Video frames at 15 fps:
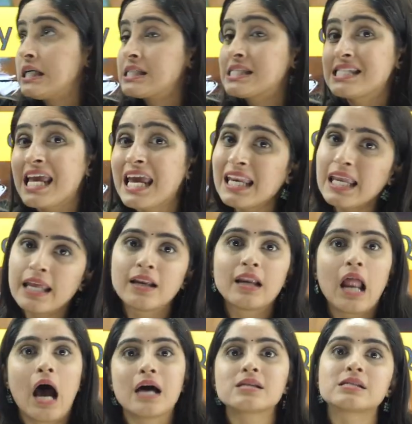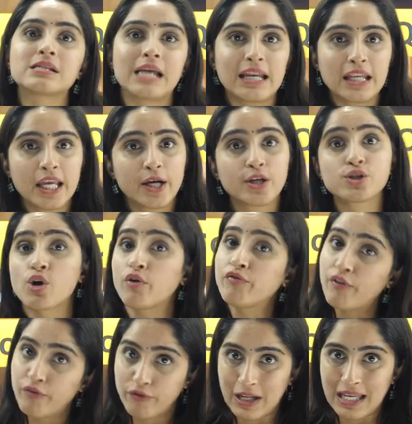seen in last 10 years or
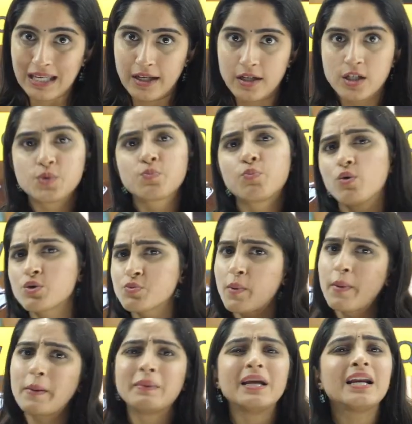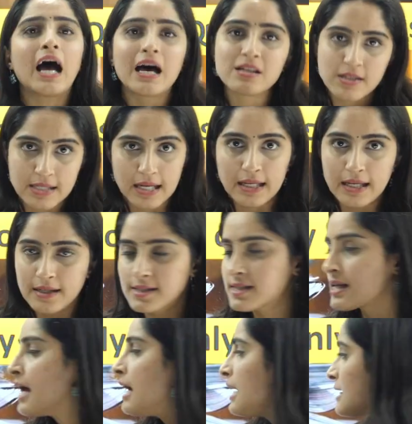15 years, most probably last 10 years,
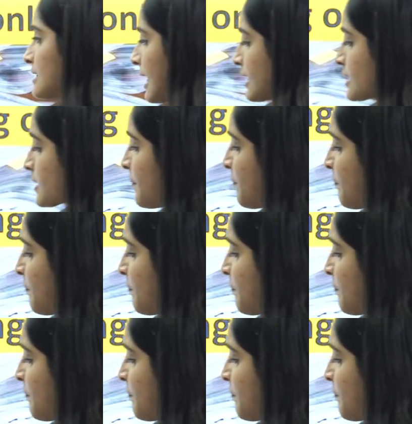right?